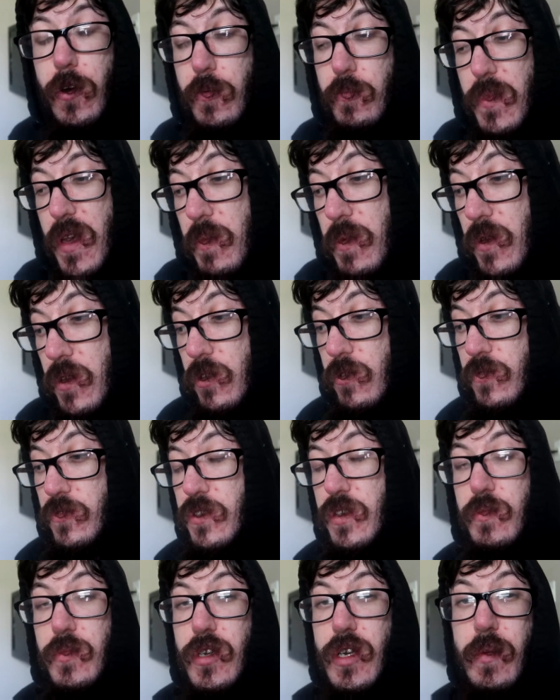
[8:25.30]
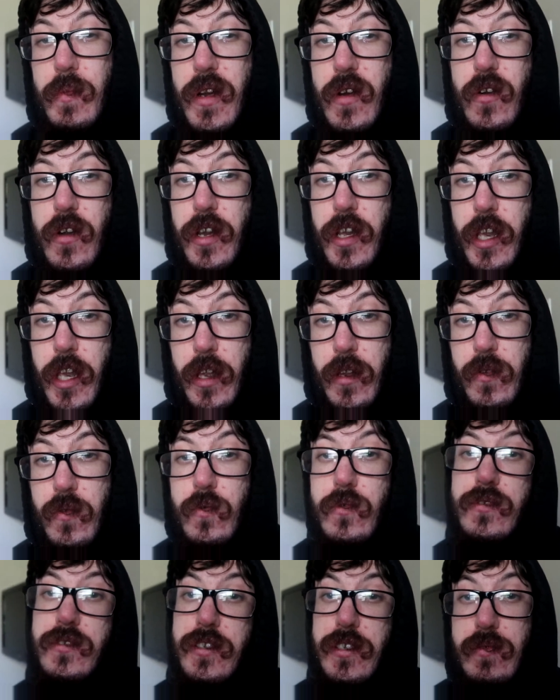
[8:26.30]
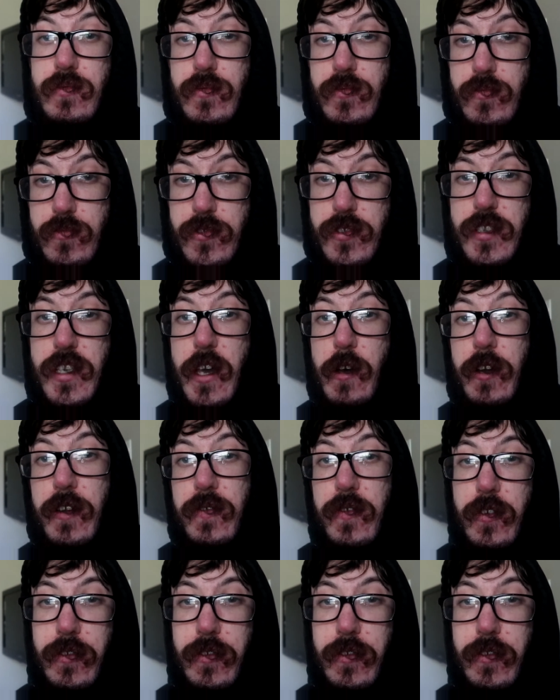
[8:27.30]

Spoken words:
or maybe you'll see me on my run again. We'll see how I